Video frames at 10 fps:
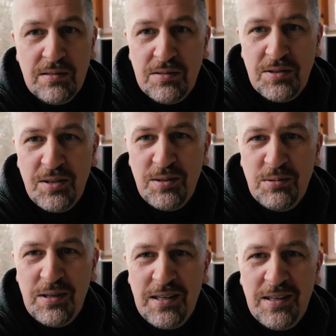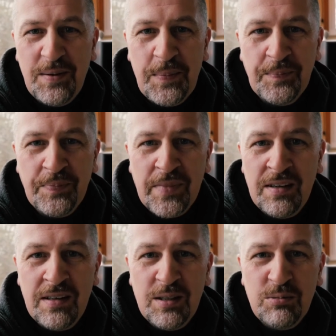So uh,
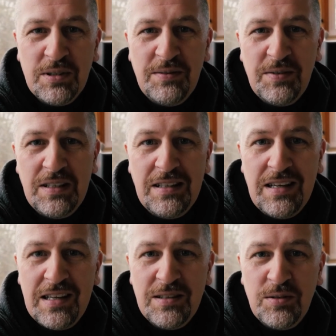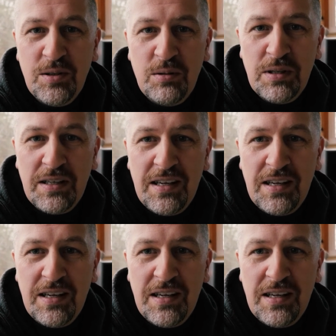we're definitely not going